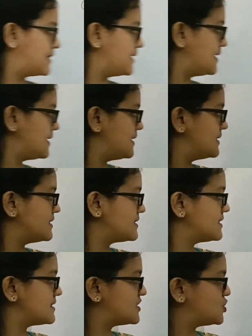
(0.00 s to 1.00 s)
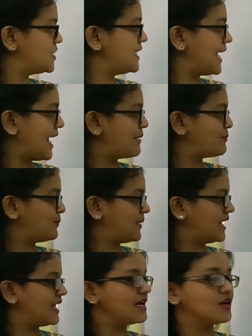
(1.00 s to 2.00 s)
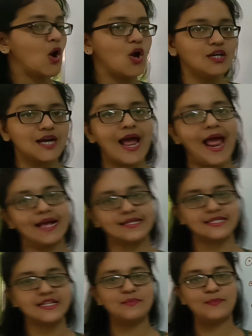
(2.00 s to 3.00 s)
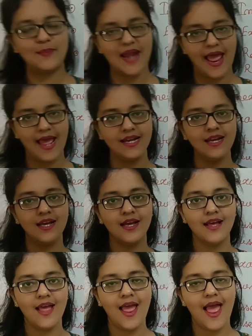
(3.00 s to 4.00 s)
This is GAP, Ganga Action Plan,